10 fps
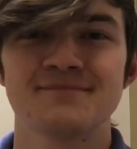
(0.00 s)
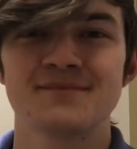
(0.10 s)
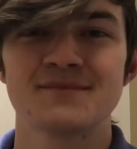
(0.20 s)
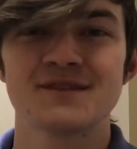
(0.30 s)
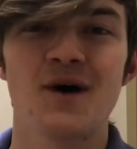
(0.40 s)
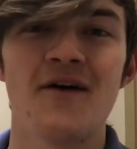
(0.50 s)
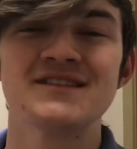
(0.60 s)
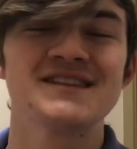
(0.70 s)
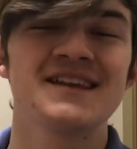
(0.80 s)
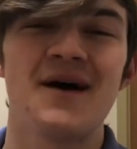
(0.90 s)
So
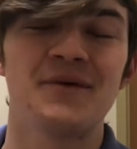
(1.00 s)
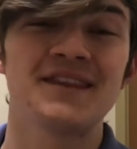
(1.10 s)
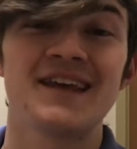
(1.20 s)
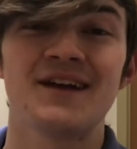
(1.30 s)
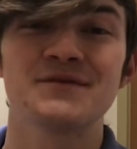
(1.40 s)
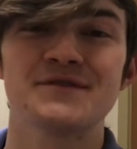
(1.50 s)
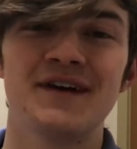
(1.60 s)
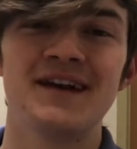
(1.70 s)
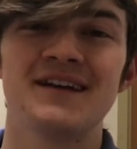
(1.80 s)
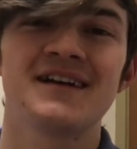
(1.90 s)
obviously that one at the end was
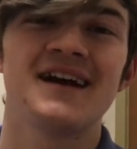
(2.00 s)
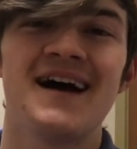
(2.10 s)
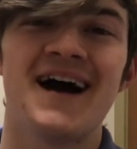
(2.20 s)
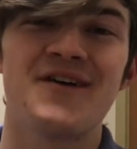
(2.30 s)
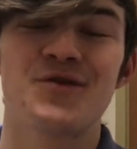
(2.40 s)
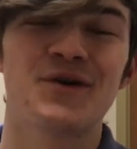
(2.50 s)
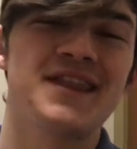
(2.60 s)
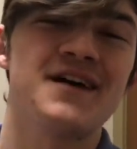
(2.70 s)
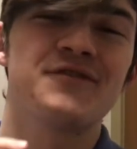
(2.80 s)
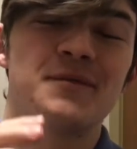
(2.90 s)
fake. I recorded
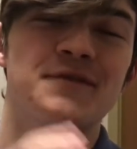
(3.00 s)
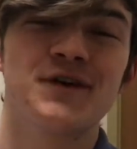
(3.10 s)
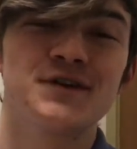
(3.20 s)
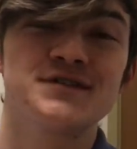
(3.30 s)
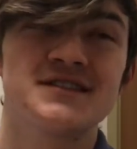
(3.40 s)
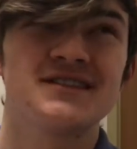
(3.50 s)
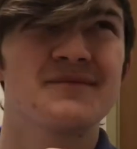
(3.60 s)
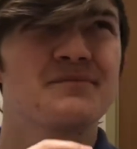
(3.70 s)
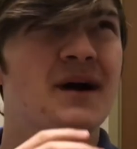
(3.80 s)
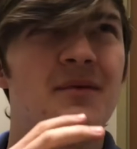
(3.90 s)
that from the first
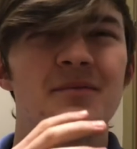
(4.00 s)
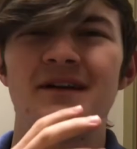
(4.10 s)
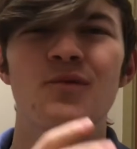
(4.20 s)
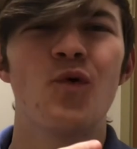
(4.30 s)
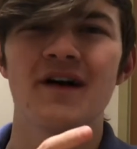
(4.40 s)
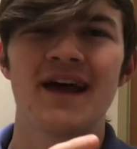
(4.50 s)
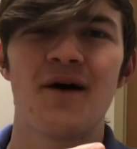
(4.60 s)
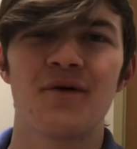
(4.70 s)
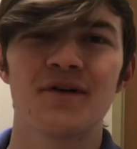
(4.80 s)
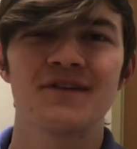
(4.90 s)
probably one
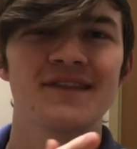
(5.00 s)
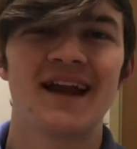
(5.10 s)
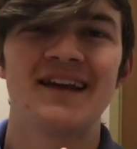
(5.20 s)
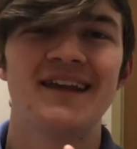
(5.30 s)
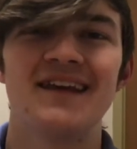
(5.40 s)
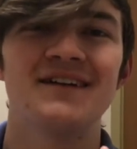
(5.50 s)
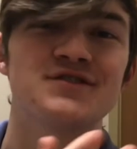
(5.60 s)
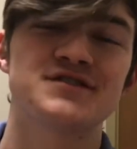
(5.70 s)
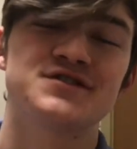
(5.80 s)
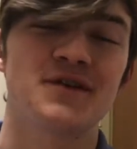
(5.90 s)
hour that I did it
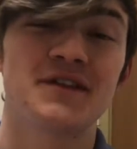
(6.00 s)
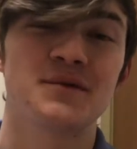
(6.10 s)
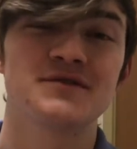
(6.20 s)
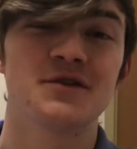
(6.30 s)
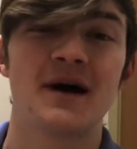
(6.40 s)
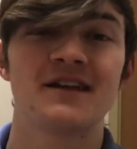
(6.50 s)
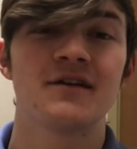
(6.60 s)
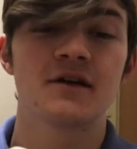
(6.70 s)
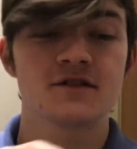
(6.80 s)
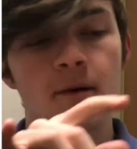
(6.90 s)
just to show that there was no
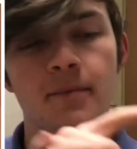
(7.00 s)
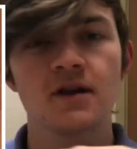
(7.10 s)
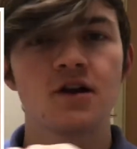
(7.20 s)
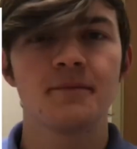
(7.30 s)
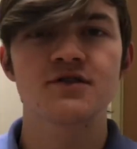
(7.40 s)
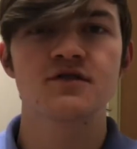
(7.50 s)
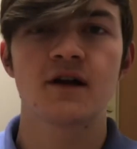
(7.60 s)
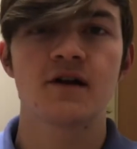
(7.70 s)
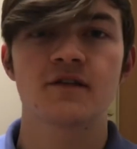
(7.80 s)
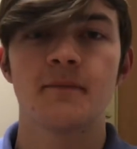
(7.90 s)
bacteria. So I'll put a little picture down
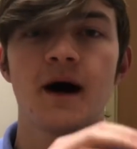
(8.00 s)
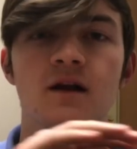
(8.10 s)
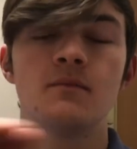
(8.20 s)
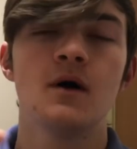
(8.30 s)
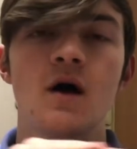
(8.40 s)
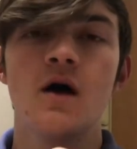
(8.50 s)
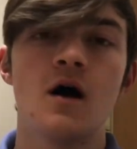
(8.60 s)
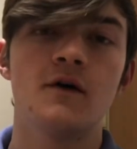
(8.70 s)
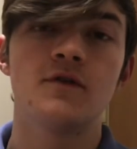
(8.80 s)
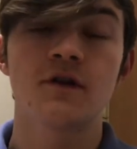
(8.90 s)
here at the bottom
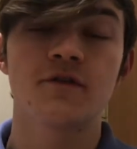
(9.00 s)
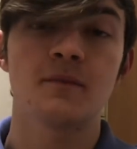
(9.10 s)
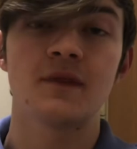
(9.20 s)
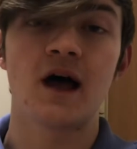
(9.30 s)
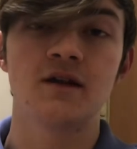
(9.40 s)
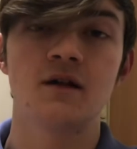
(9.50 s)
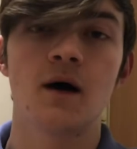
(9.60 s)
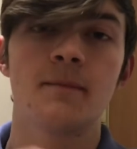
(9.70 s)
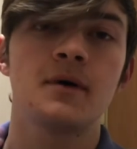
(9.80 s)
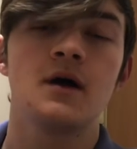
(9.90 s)
of all of them lined
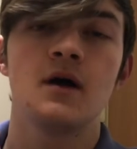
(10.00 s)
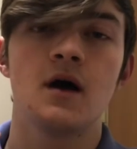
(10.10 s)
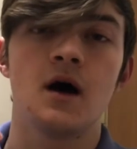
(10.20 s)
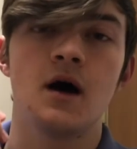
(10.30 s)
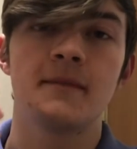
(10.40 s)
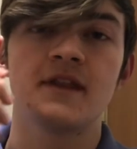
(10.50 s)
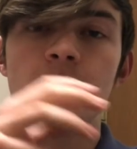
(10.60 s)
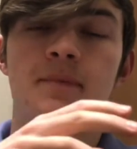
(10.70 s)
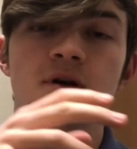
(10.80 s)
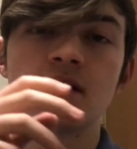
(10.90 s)
up. Um, and then I'll
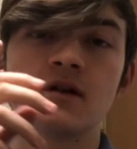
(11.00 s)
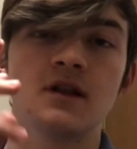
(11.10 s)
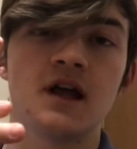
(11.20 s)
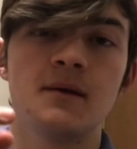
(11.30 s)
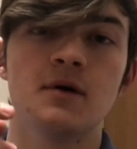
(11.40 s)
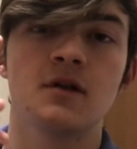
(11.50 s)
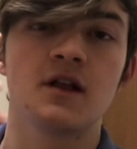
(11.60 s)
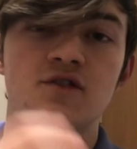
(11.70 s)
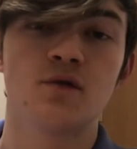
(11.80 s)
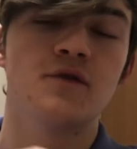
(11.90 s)
put a little label. I'll
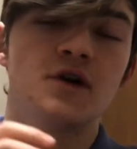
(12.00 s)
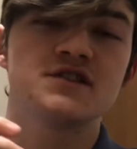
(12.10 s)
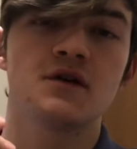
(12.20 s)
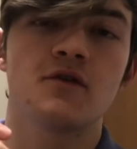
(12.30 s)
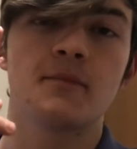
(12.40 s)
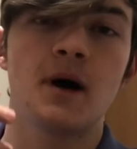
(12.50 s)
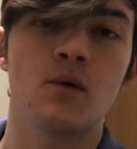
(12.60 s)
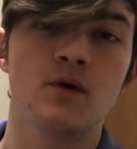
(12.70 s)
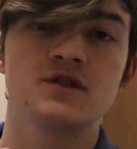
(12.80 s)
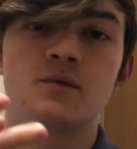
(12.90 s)
do a voiceover about
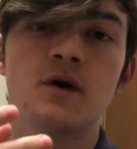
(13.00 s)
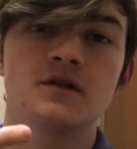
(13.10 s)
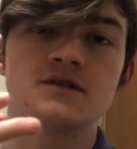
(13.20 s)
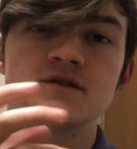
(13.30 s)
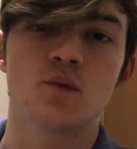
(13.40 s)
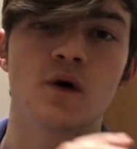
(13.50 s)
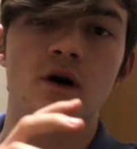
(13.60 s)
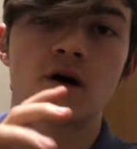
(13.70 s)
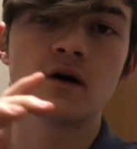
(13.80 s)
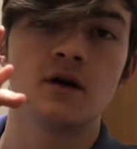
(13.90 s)
which ones
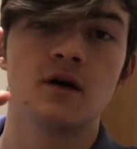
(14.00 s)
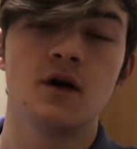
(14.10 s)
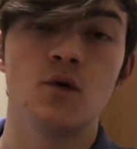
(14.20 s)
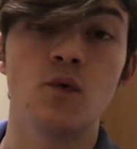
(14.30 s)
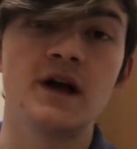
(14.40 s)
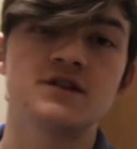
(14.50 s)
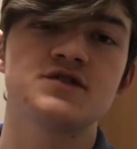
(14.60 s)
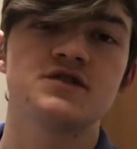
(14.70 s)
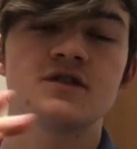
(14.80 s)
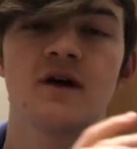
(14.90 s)
were
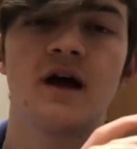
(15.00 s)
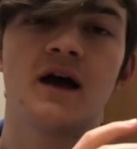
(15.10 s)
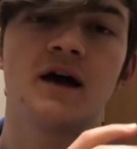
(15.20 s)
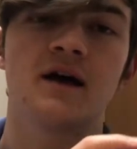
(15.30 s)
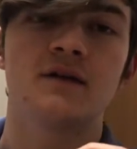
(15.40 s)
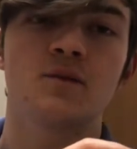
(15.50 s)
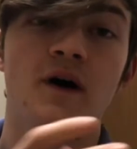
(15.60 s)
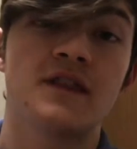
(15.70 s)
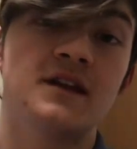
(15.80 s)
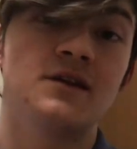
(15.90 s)
which and why
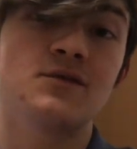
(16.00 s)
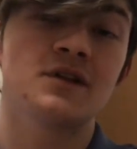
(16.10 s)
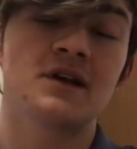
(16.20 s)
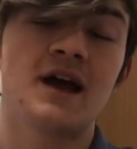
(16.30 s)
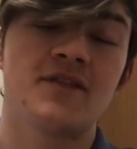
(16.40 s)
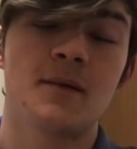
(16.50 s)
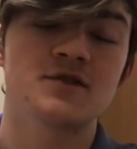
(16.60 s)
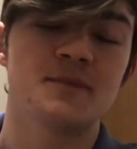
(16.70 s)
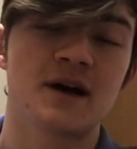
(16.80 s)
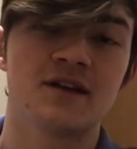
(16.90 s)
they didn't really have that much
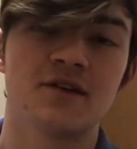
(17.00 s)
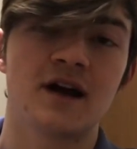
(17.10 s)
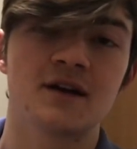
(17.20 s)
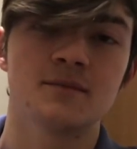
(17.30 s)
bacteria on them.